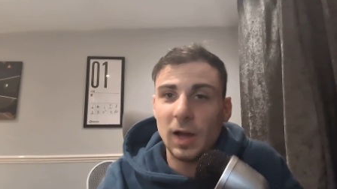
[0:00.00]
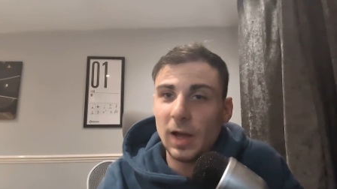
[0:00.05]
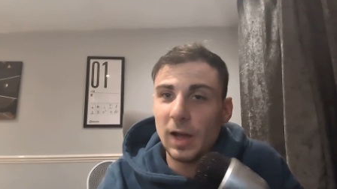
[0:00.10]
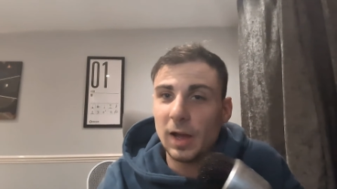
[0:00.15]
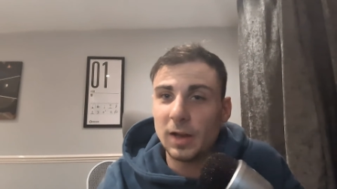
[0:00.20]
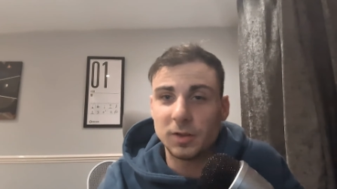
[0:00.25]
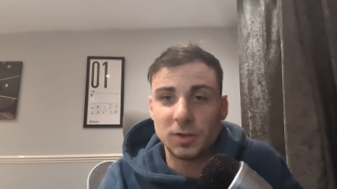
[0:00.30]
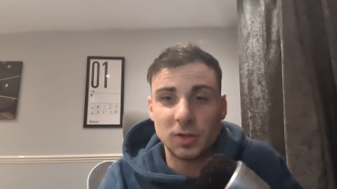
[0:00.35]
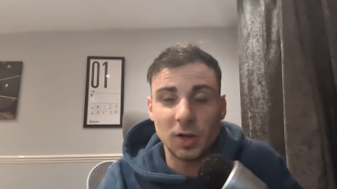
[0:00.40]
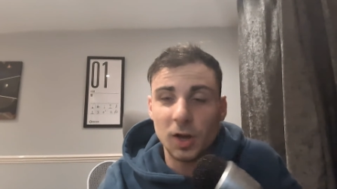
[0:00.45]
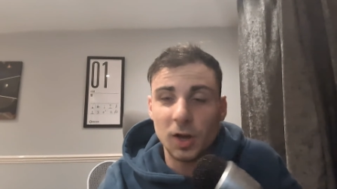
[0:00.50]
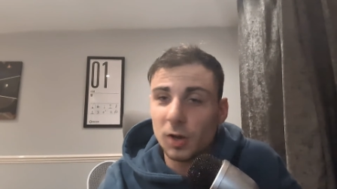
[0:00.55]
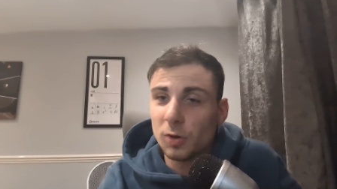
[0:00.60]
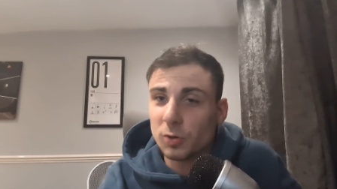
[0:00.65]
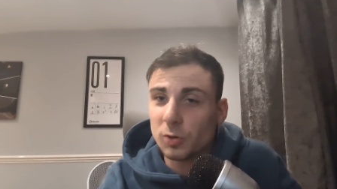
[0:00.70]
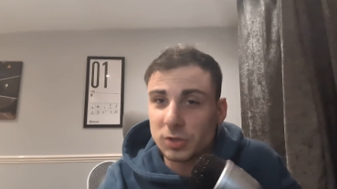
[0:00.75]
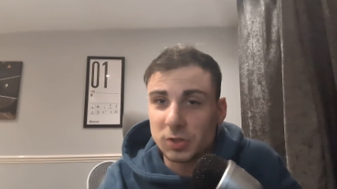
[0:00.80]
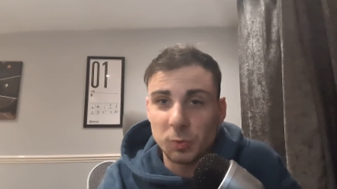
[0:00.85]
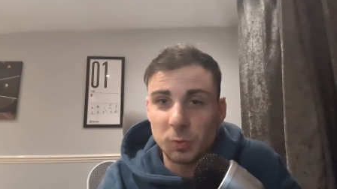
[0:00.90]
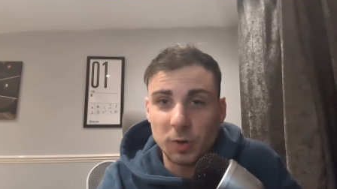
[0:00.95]
I had
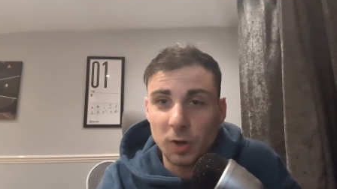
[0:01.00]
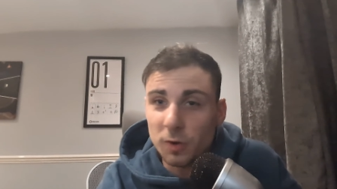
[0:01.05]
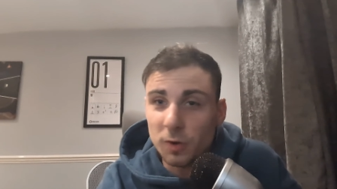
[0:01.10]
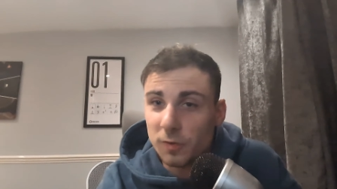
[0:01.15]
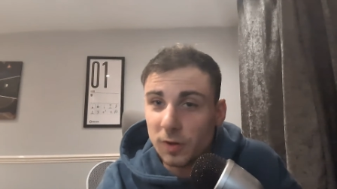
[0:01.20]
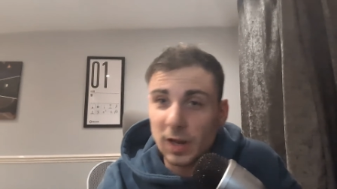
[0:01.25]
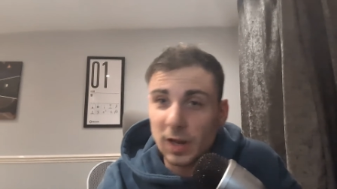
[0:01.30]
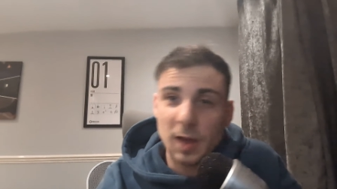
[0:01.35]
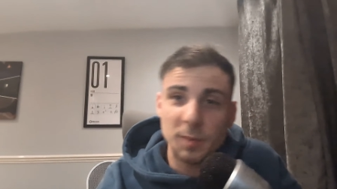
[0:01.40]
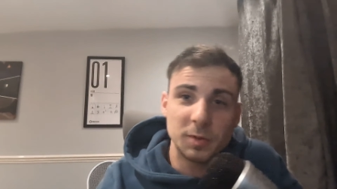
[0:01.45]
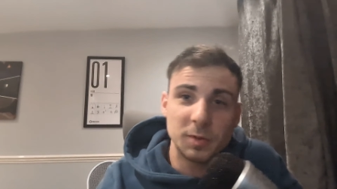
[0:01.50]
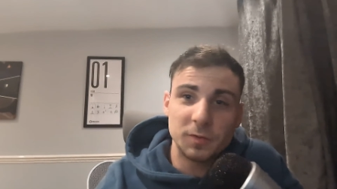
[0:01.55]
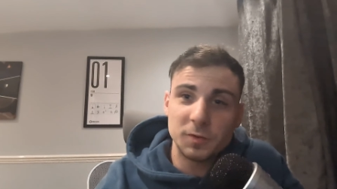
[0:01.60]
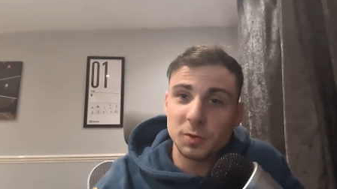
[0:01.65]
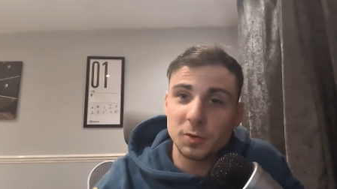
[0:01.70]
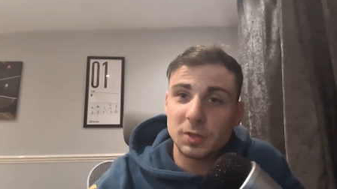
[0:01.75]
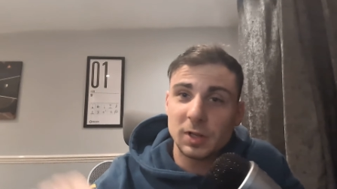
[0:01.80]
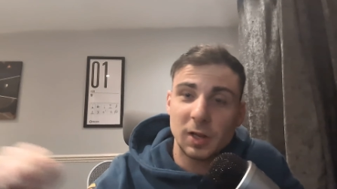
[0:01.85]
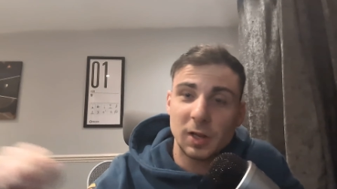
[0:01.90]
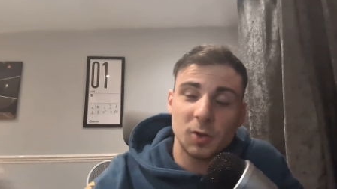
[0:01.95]
dialogues that would overlap
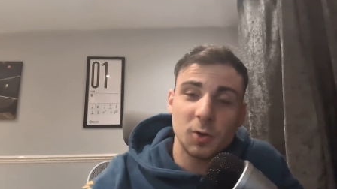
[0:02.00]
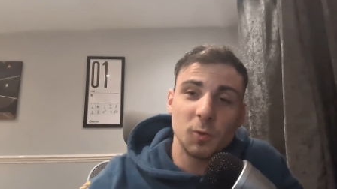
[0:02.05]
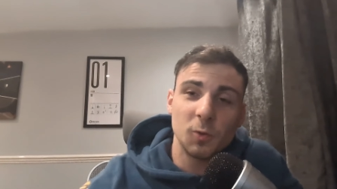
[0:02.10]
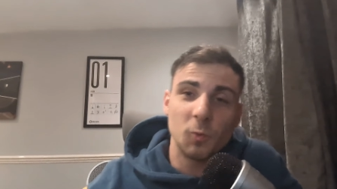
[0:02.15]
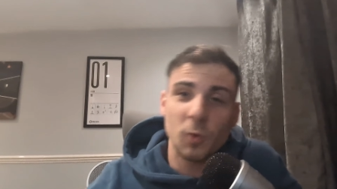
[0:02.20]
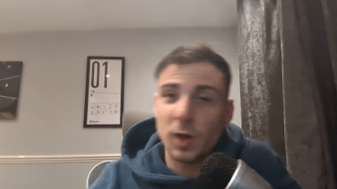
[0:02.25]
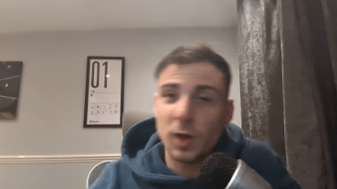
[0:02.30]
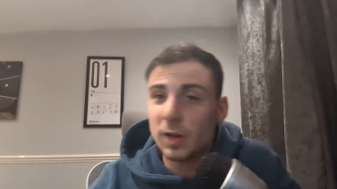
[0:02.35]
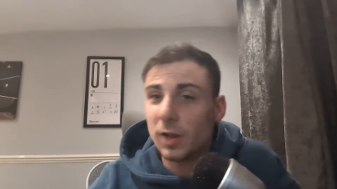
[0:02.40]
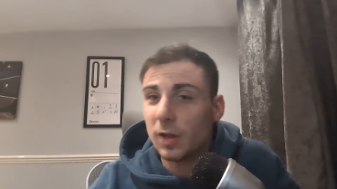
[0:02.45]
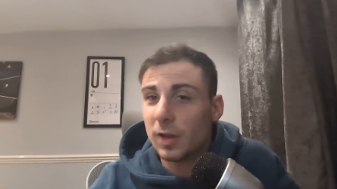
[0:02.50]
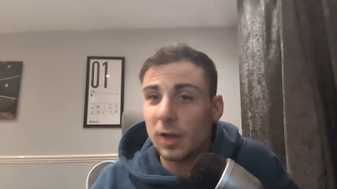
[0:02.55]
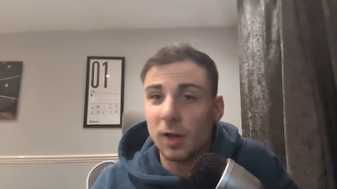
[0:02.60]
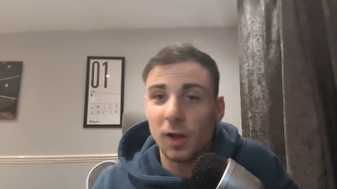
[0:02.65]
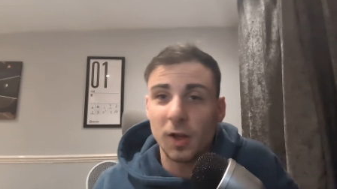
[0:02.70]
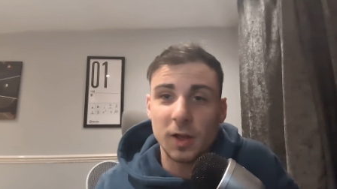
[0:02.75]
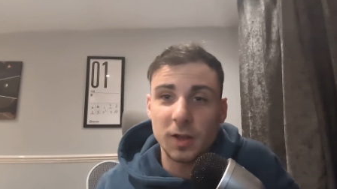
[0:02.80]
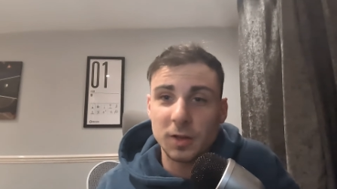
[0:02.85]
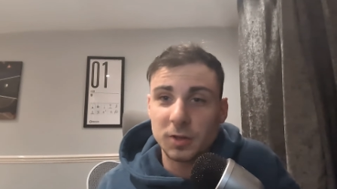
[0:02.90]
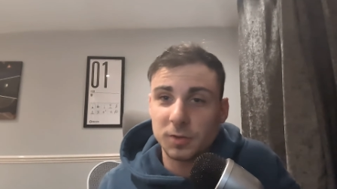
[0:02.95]
if you'd click on one
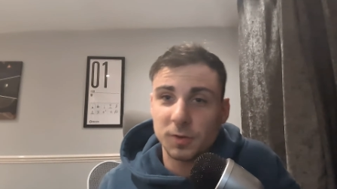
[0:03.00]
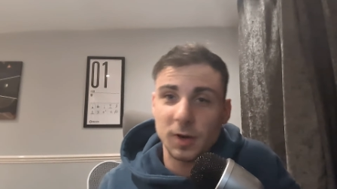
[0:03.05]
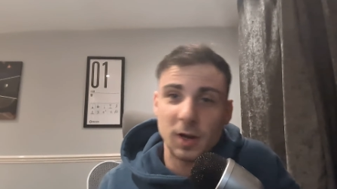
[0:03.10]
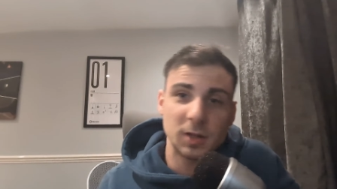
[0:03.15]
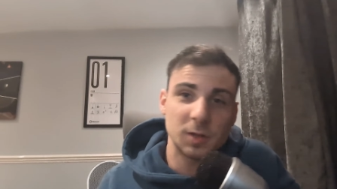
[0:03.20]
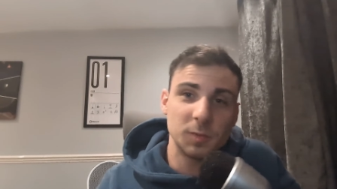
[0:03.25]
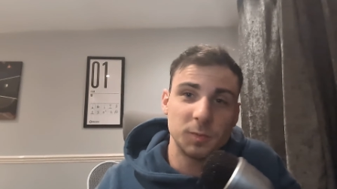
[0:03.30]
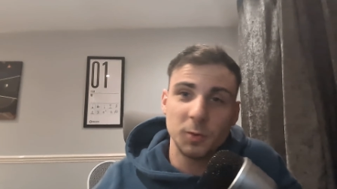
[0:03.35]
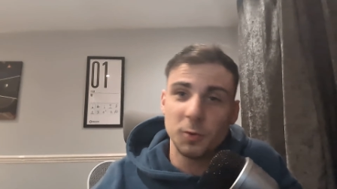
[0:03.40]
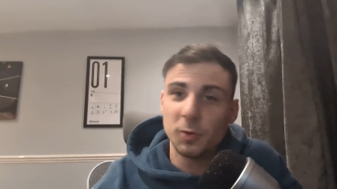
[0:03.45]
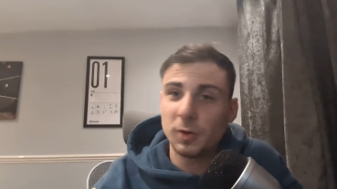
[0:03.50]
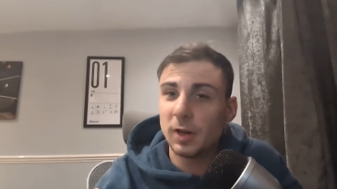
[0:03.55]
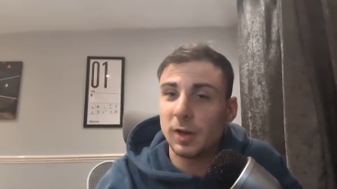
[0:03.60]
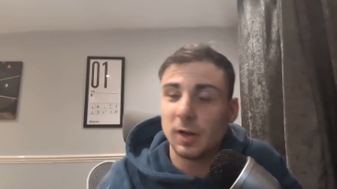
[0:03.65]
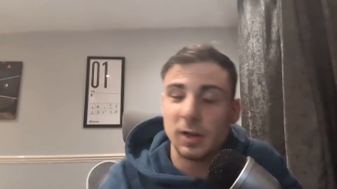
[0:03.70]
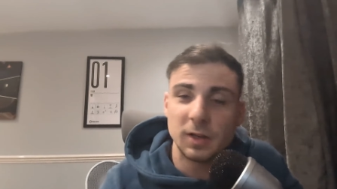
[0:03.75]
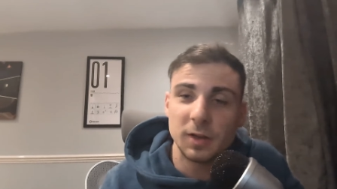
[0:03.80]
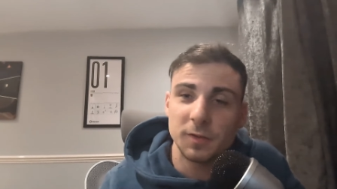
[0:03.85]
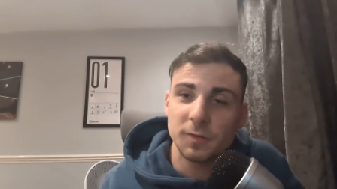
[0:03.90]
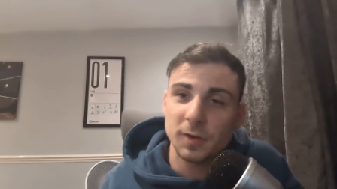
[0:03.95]
interactable and
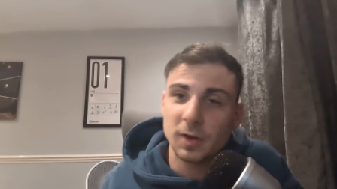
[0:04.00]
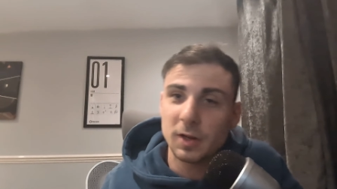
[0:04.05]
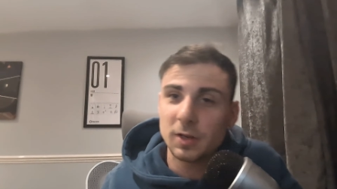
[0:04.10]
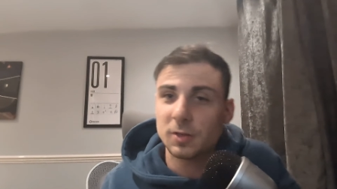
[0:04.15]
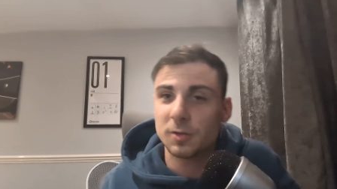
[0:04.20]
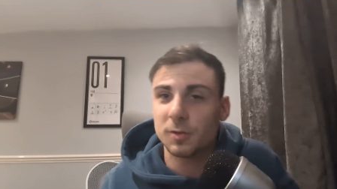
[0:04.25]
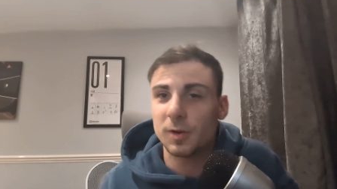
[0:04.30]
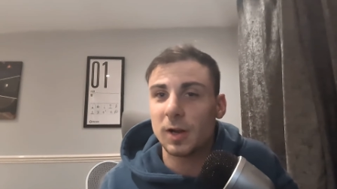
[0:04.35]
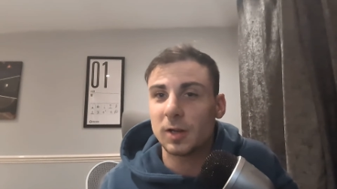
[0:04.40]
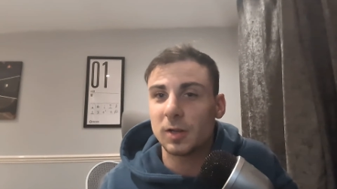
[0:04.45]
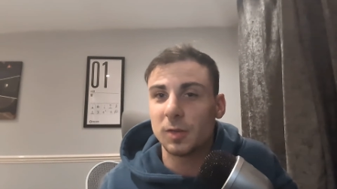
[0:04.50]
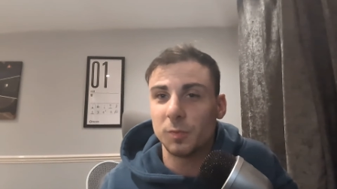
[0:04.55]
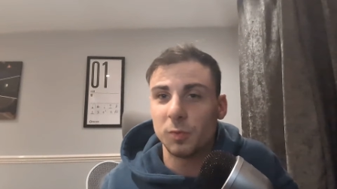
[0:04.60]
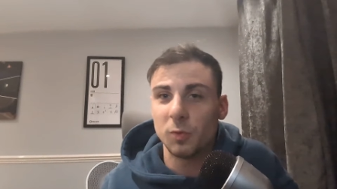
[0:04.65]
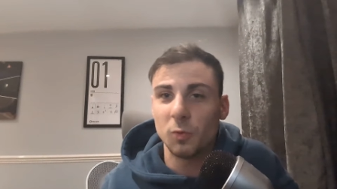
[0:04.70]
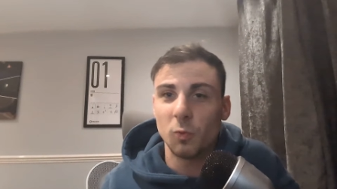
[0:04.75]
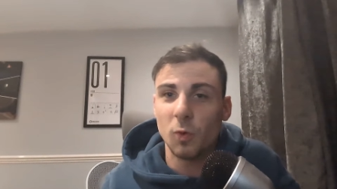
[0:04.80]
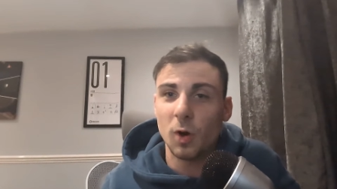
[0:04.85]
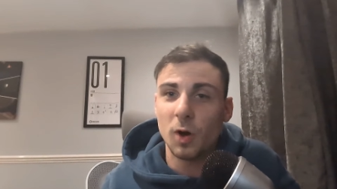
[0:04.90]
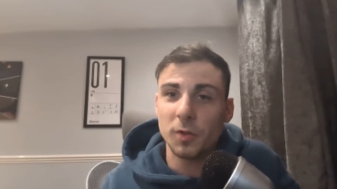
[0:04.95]
then a different
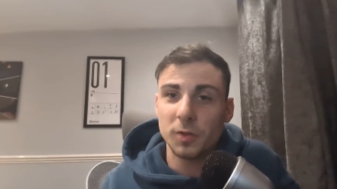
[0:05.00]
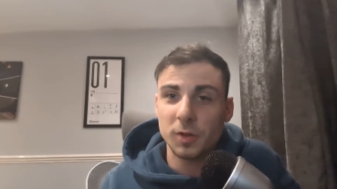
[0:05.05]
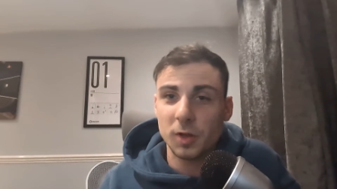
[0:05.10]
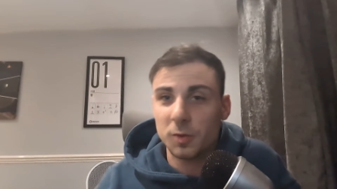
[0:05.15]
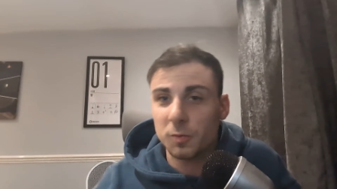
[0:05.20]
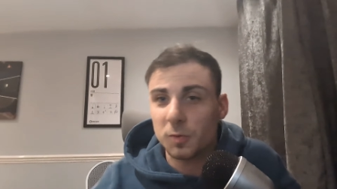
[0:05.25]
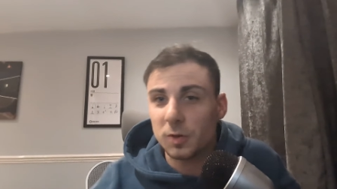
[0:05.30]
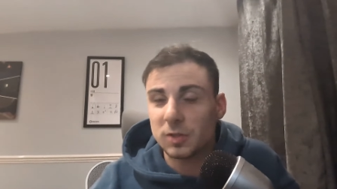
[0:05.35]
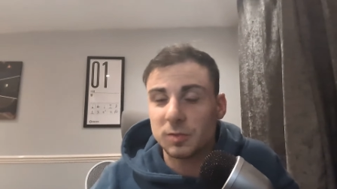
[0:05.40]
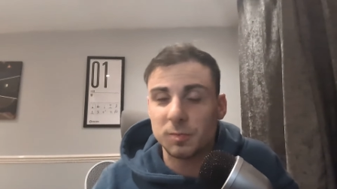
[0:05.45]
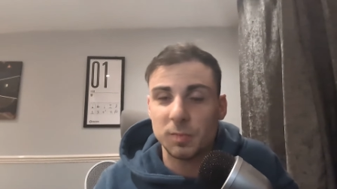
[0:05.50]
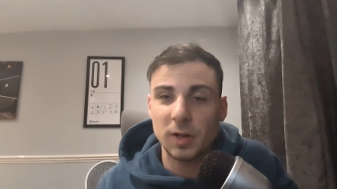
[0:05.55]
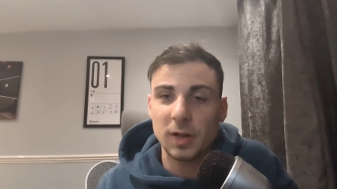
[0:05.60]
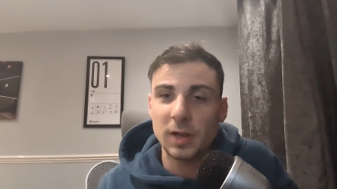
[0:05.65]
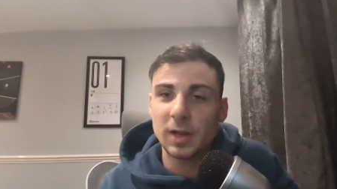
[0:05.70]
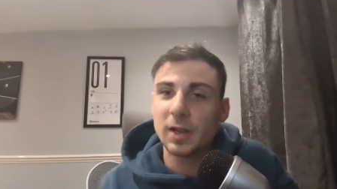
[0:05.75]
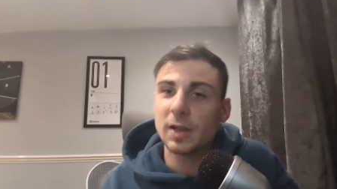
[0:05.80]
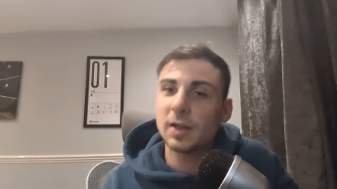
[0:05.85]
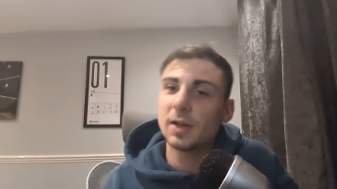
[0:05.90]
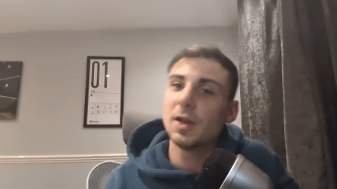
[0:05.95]
interactable while the other one's
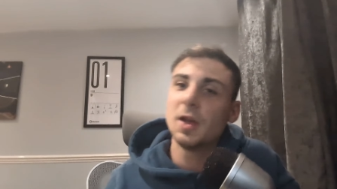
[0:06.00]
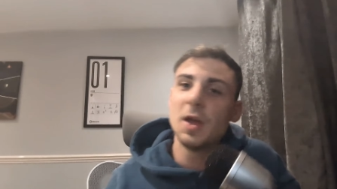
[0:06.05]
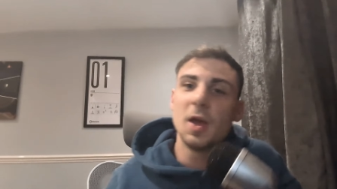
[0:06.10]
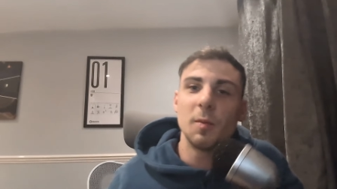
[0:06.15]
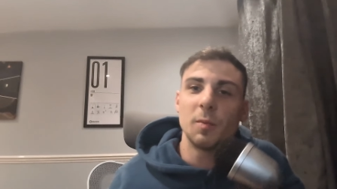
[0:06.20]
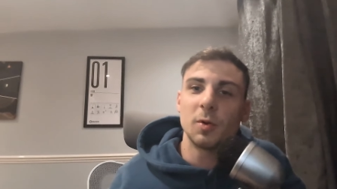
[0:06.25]
playing